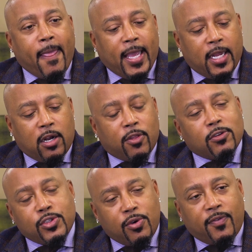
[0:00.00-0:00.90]
And are
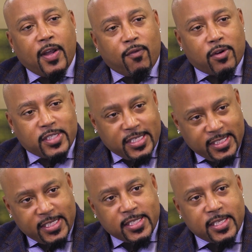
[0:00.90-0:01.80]
those two to five words
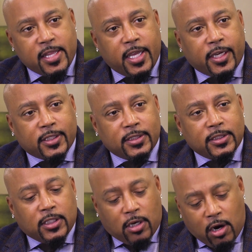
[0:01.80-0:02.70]
consistent there?
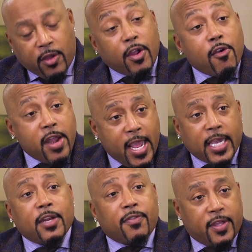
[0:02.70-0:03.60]
Are there
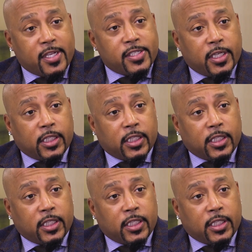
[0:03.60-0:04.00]
negative things